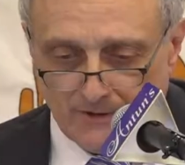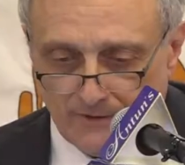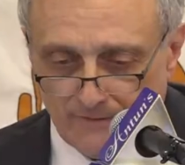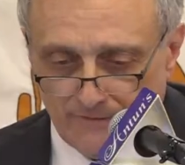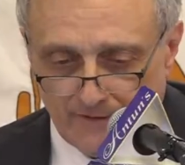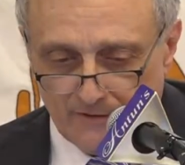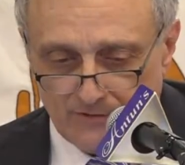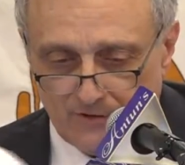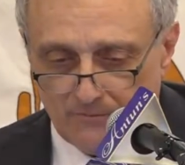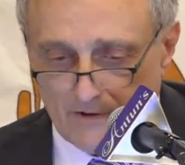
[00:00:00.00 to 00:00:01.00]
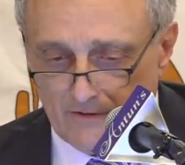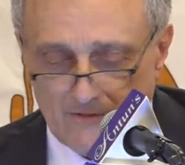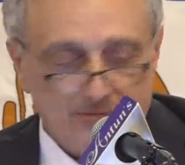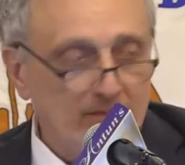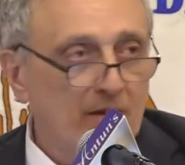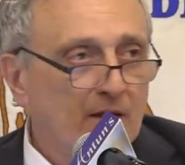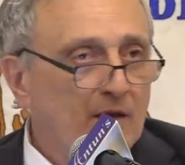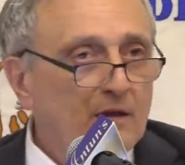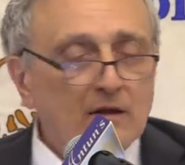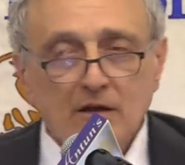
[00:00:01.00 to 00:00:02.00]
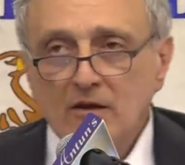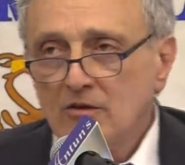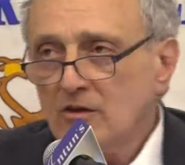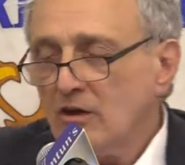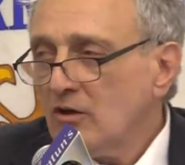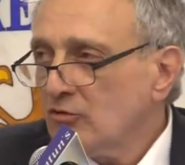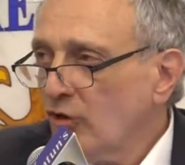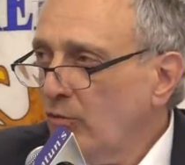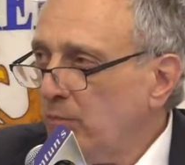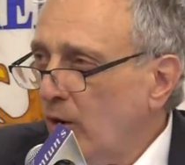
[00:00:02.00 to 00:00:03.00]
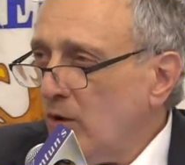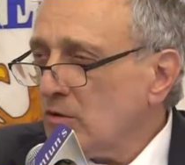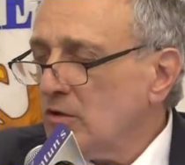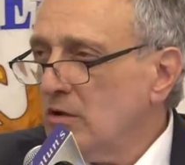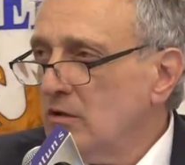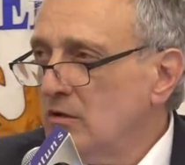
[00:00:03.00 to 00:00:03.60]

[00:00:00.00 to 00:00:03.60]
I gotta find something. So bold